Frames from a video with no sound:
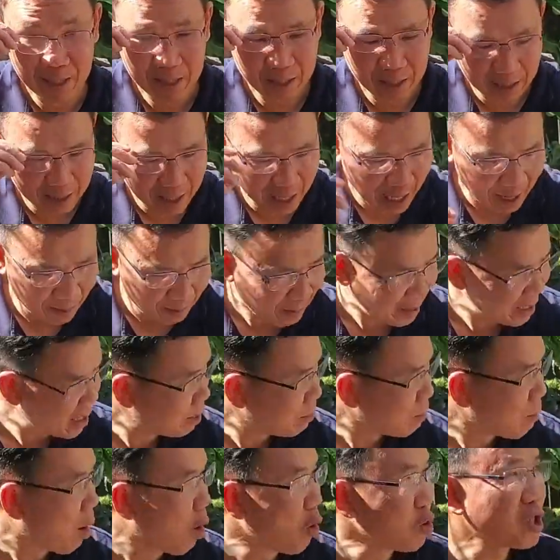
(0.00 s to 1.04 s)
Okay, because
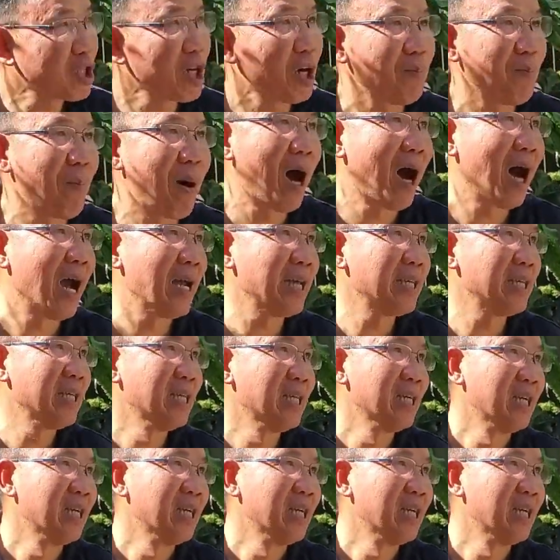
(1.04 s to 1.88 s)
most of my